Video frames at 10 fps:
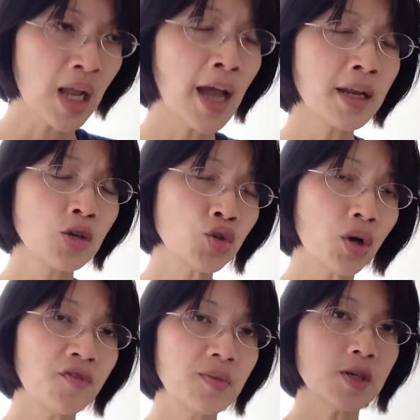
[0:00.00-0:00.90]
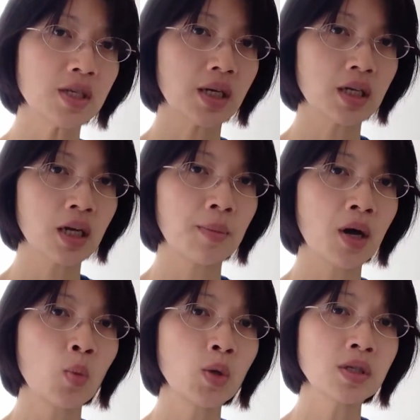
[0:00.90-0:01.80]
And enjoy from the second cup
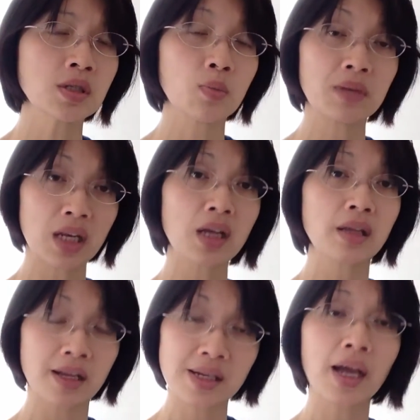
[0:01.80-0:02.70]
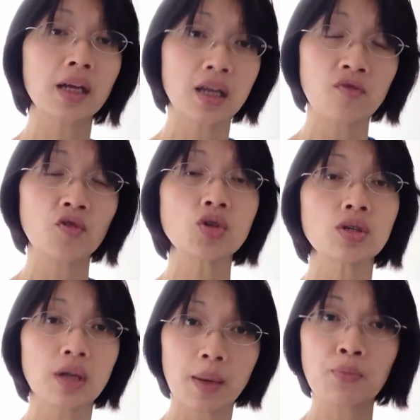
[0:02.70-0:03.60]
onwards, meaning that second
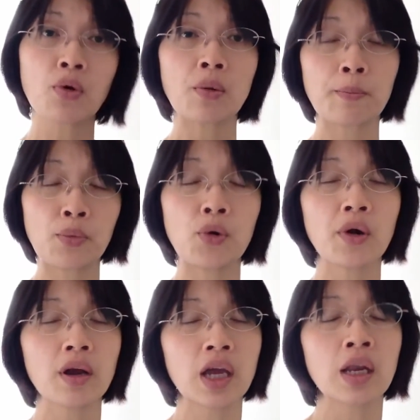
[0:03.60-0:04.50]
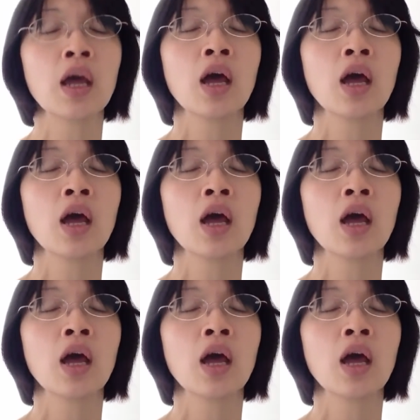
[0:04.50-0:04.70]
infusion, like pouring in